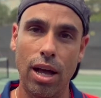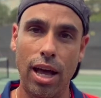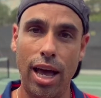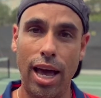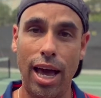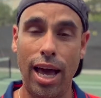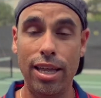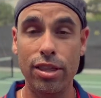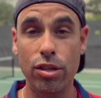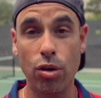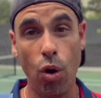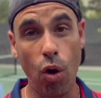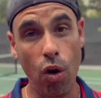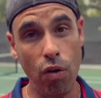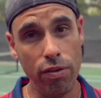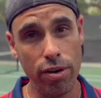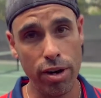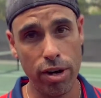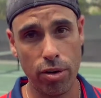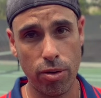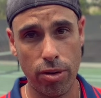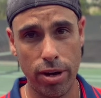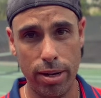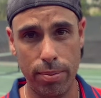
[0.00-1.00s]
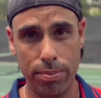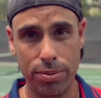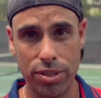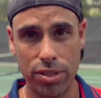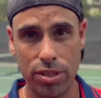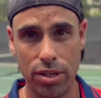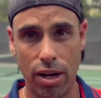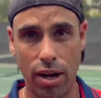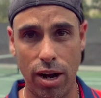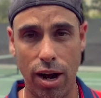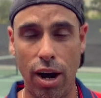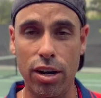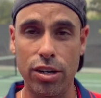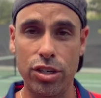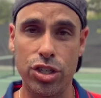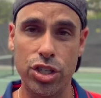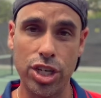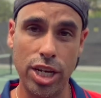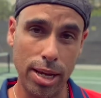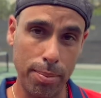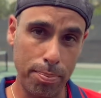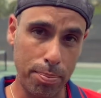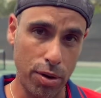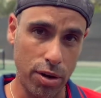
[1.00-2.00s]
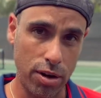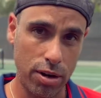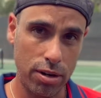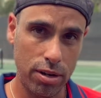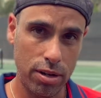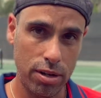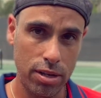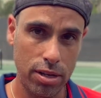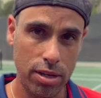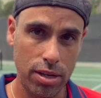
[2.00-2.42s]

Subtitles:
And over grips are cheaper,